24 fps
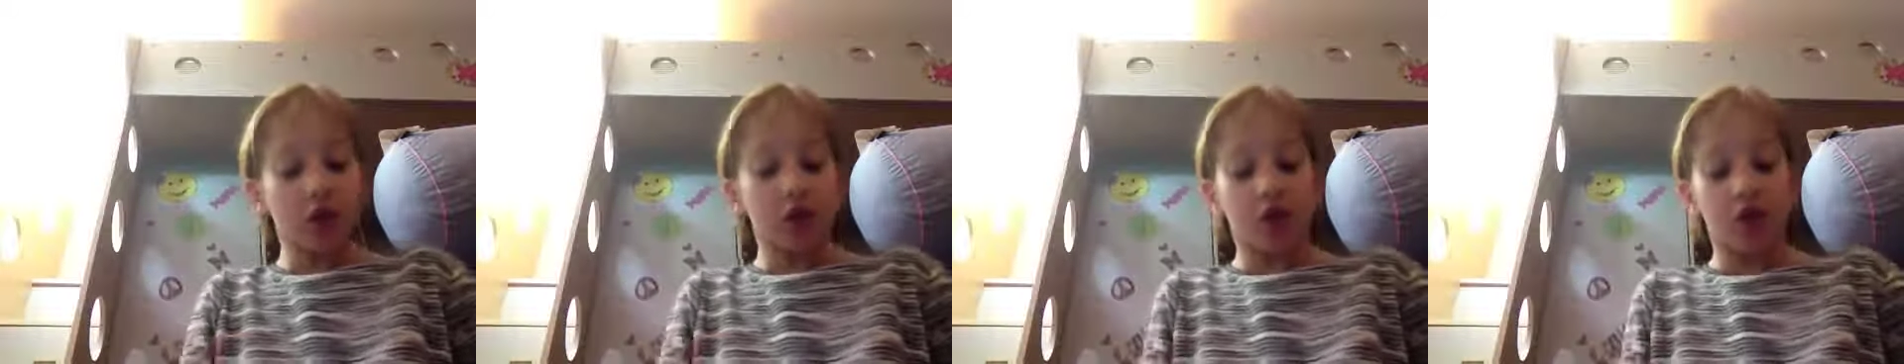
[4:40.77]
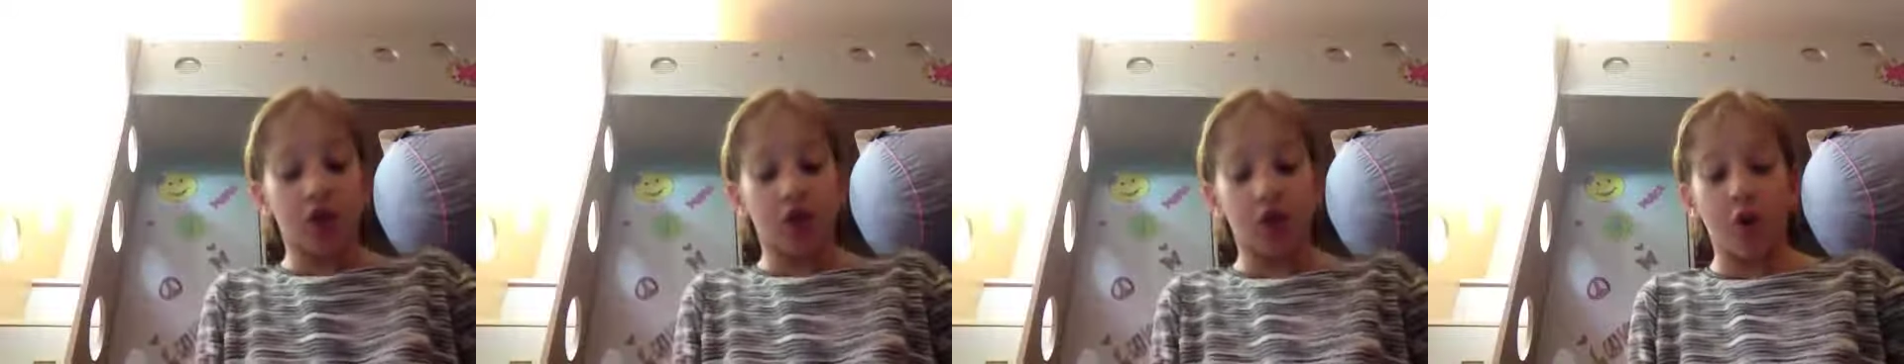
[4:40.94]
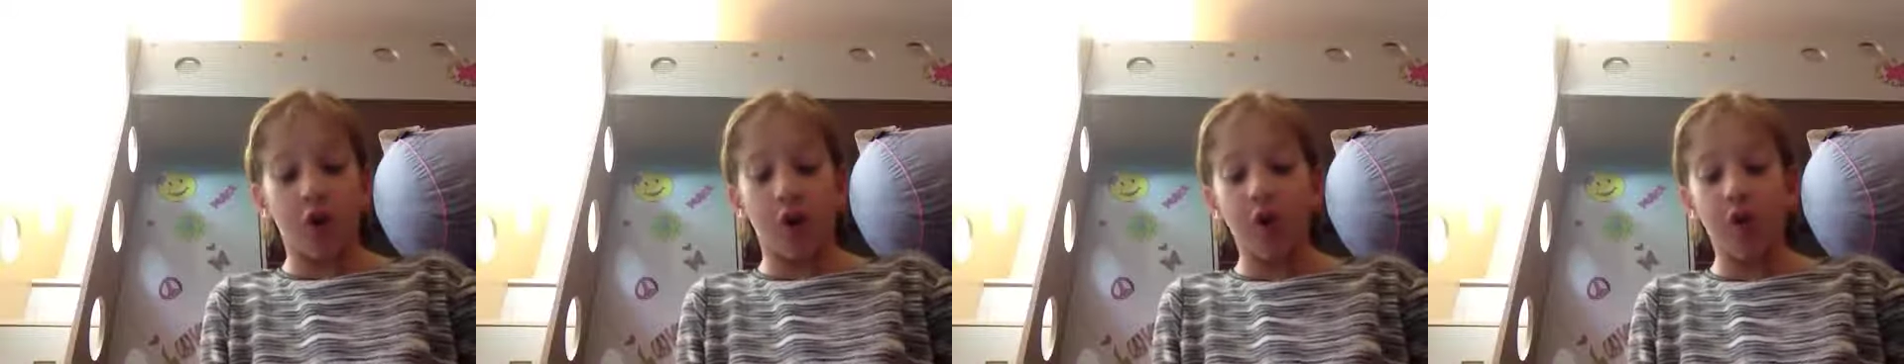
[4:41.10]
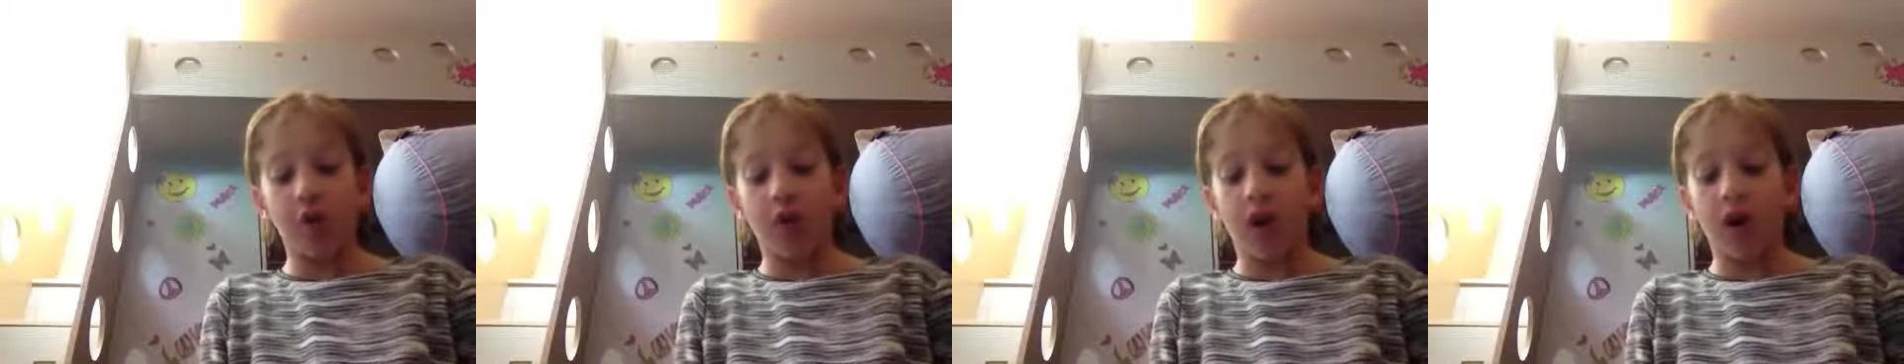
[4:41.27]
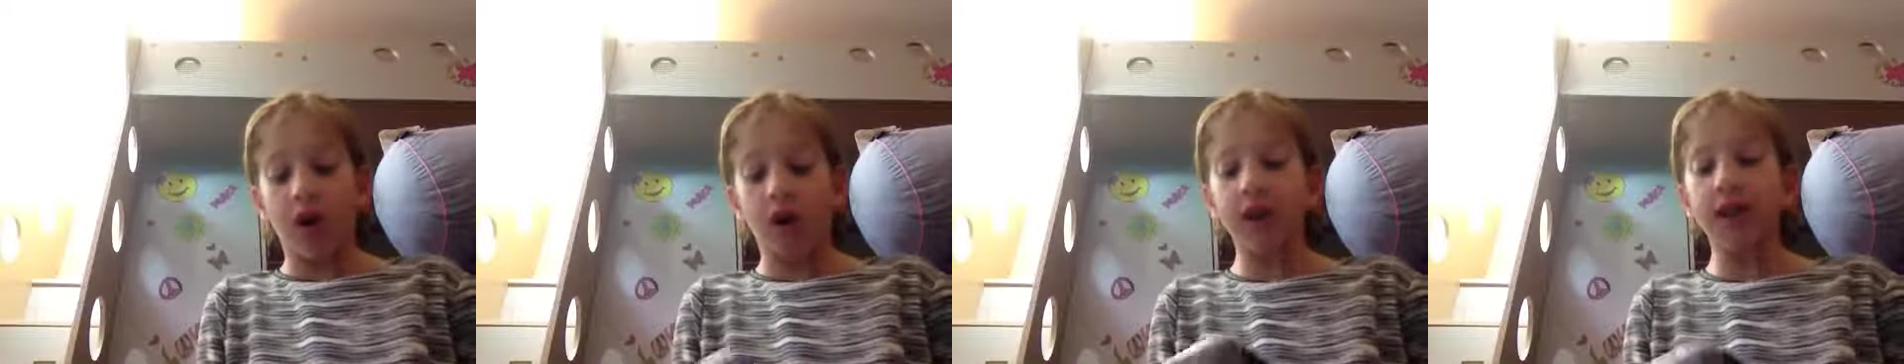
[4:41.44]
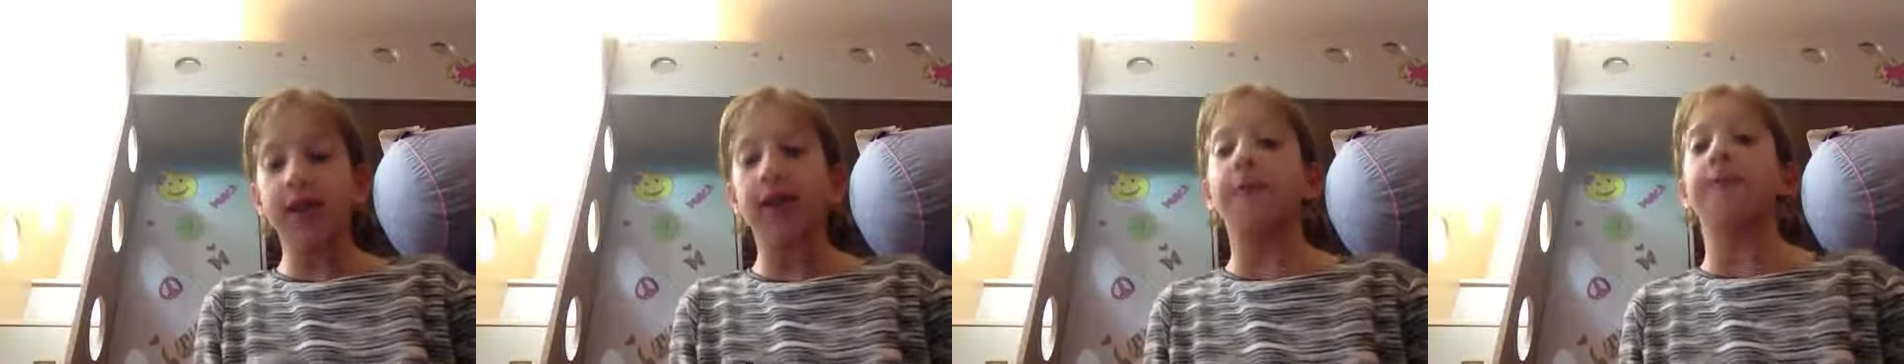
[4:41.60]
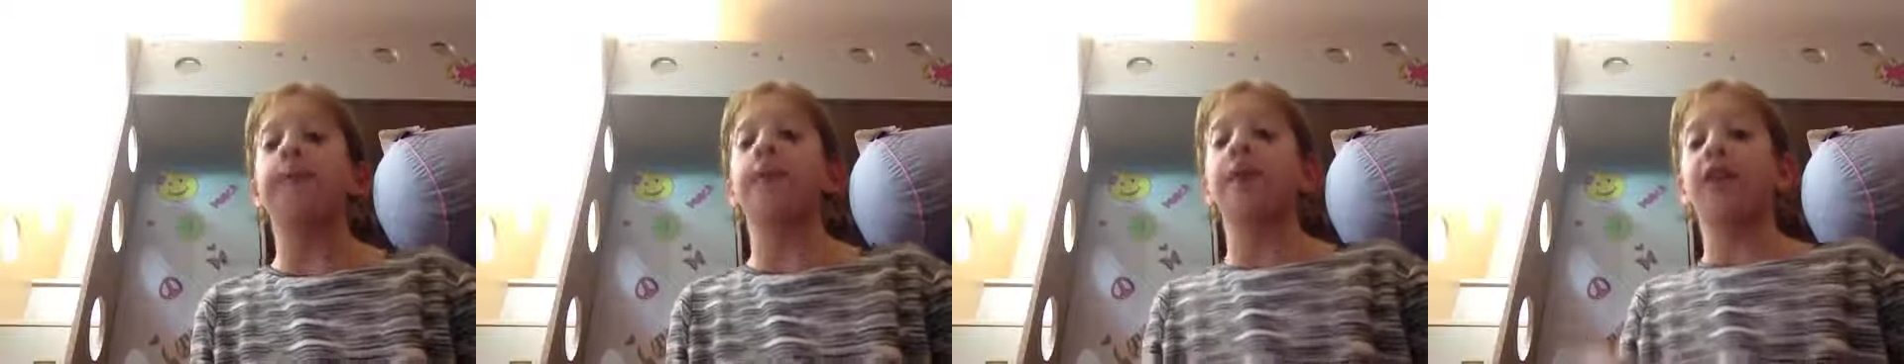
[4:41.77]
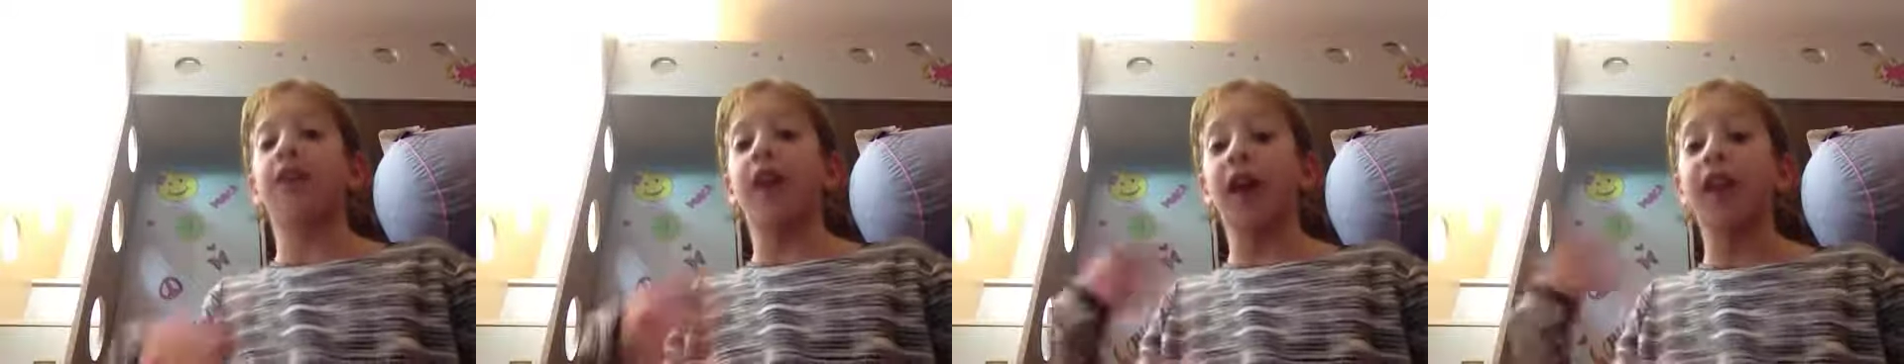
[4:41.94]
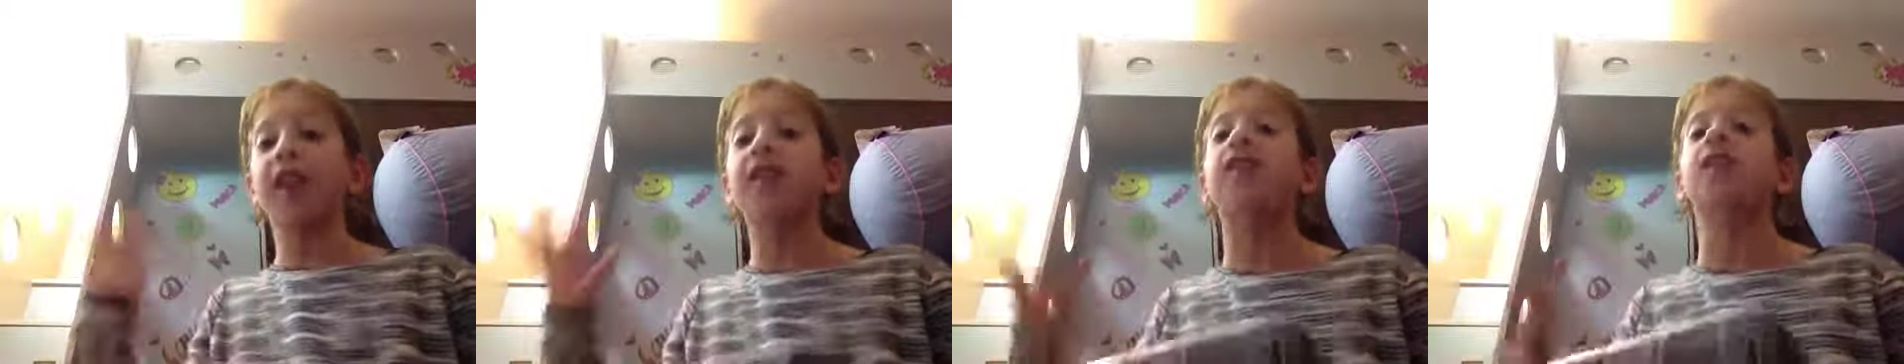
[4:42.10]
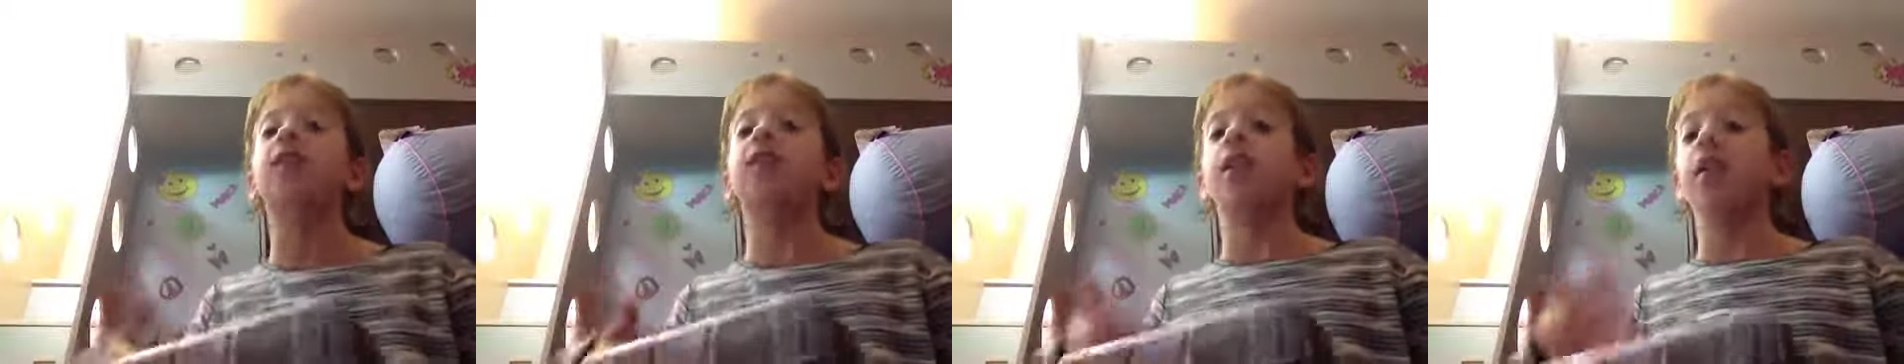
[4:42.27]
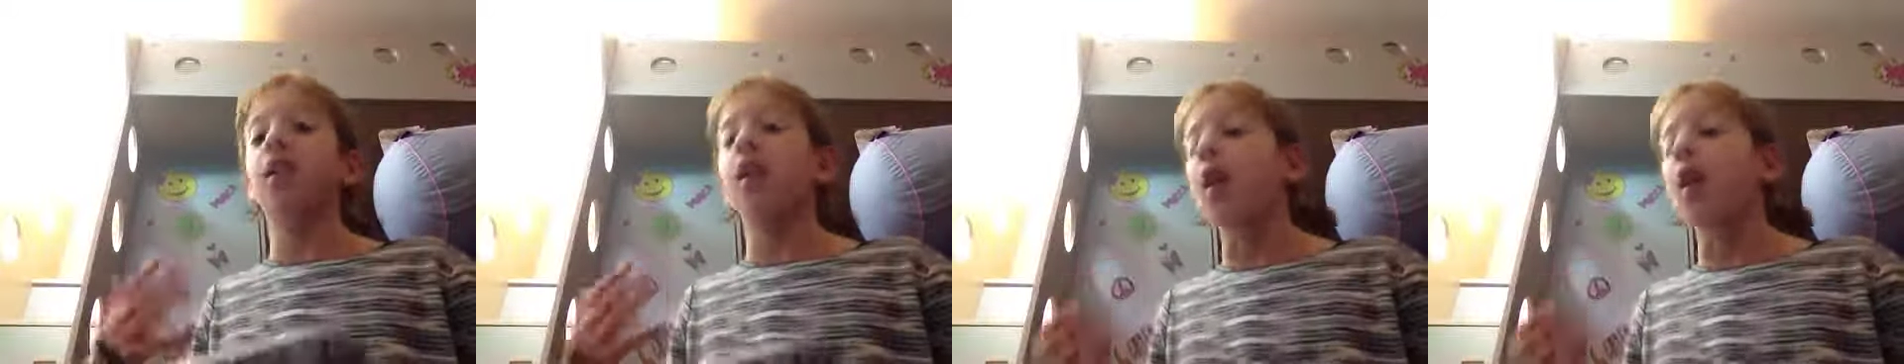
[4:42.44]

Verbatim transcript: show a lot, but that's,